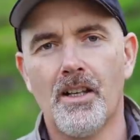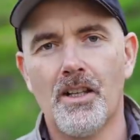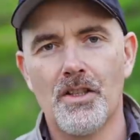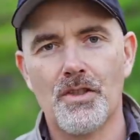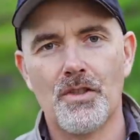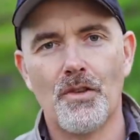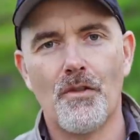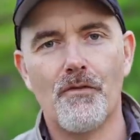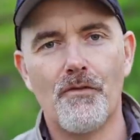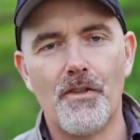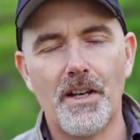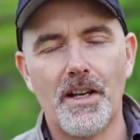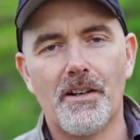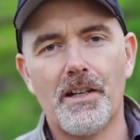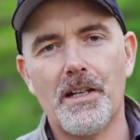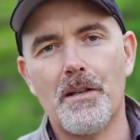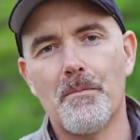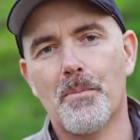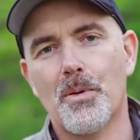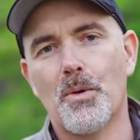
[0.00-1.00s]
So a
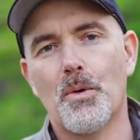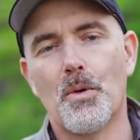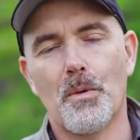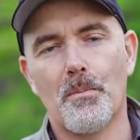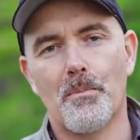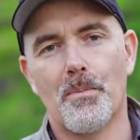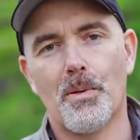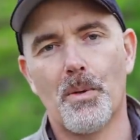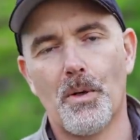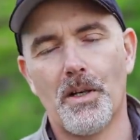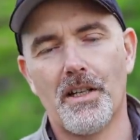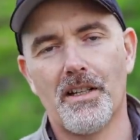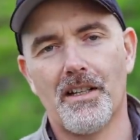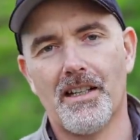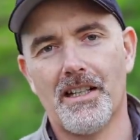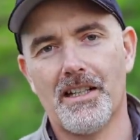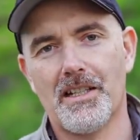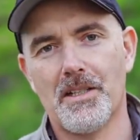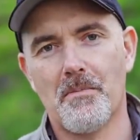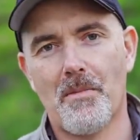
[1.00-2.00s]
very important point I
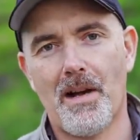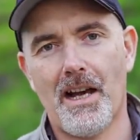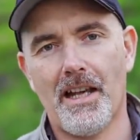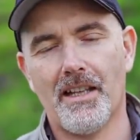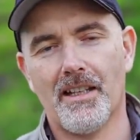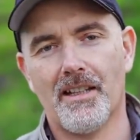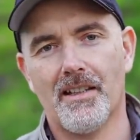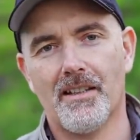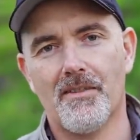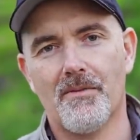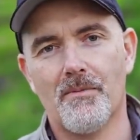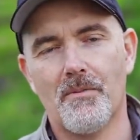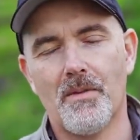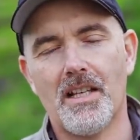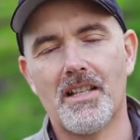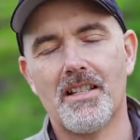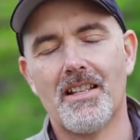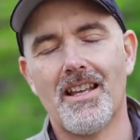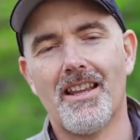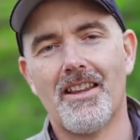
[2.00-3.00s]
need to make
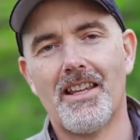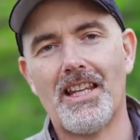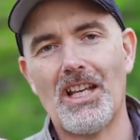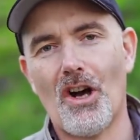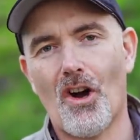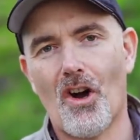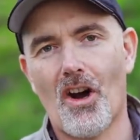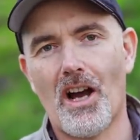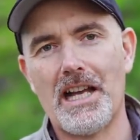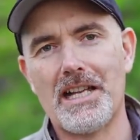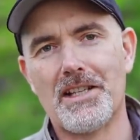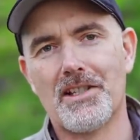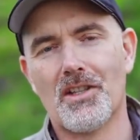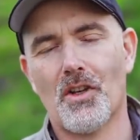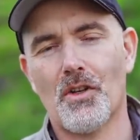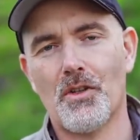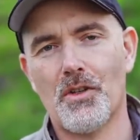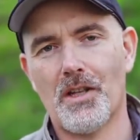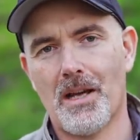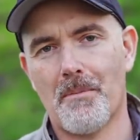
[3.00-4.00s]
is that the
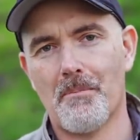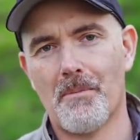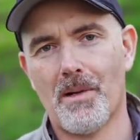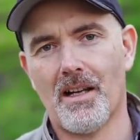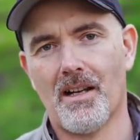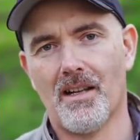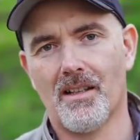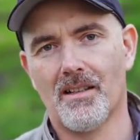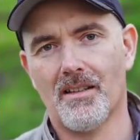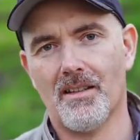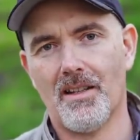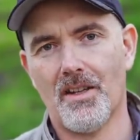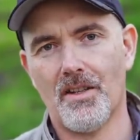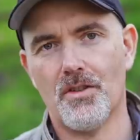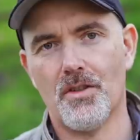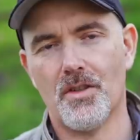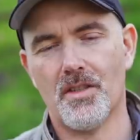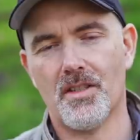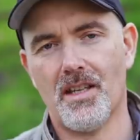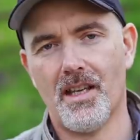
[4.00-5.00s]
ISO number that
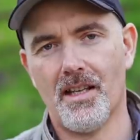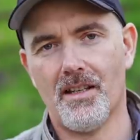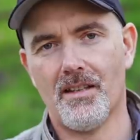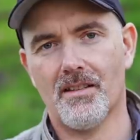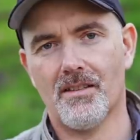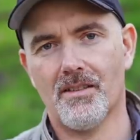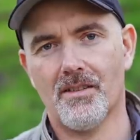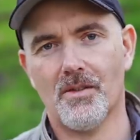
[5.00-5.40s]
you set,